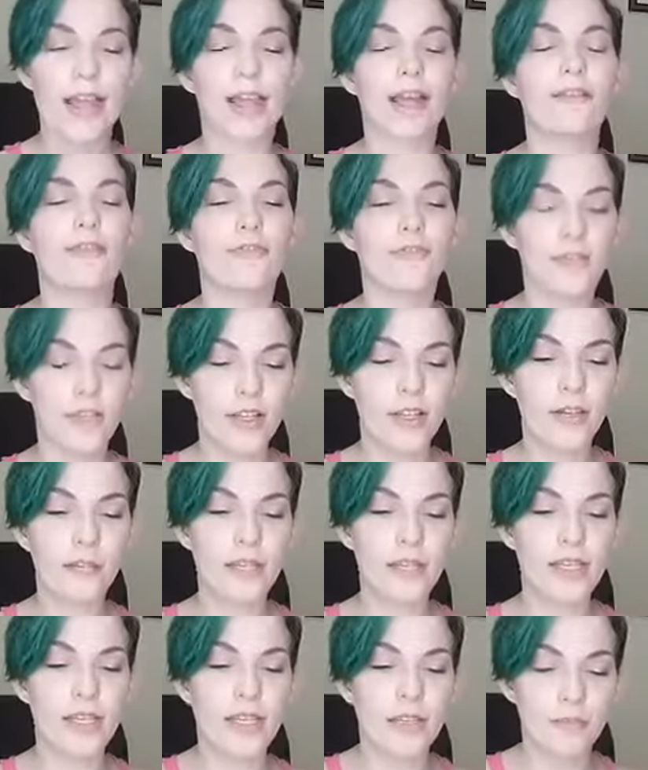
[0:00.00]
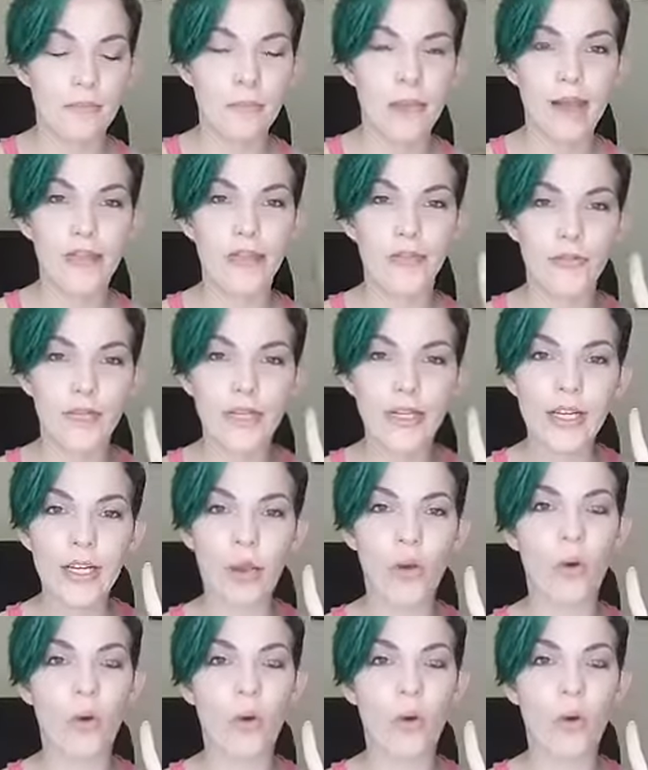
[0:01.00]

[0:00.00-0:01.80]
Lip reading: and flipped my 3